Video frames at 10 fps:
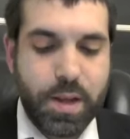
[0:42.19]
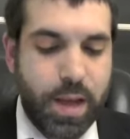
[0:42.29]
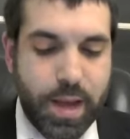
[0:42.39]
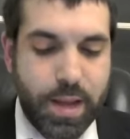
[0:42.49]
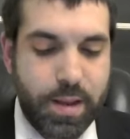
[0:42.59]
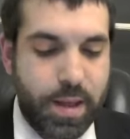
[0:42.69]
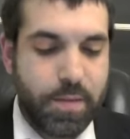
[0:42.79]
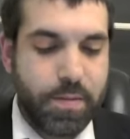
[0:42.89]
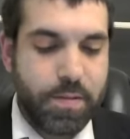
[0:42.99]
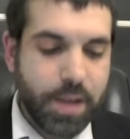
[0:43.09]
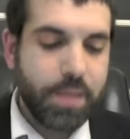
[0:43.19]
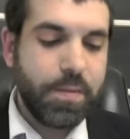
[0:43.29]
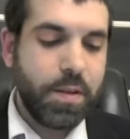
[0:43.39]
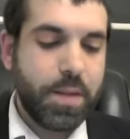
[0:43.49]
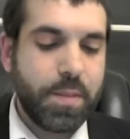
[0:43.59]
And that second of
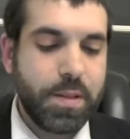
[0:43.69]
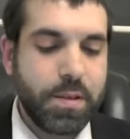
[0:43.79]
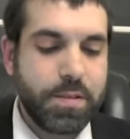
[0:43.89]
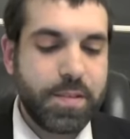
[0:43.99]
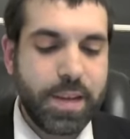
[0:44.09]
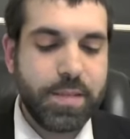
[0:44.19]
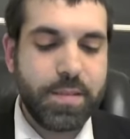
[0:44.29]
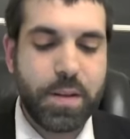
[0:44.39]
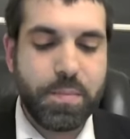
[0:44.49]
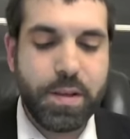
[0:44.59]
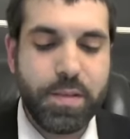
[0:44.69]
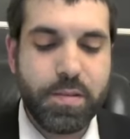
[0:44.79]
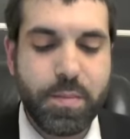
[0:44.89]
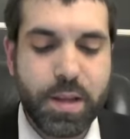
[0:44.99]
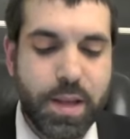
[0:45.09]
all, that the signs that I placed
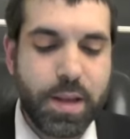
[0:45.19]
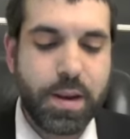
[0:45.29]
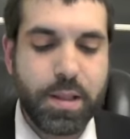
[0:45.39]
among them.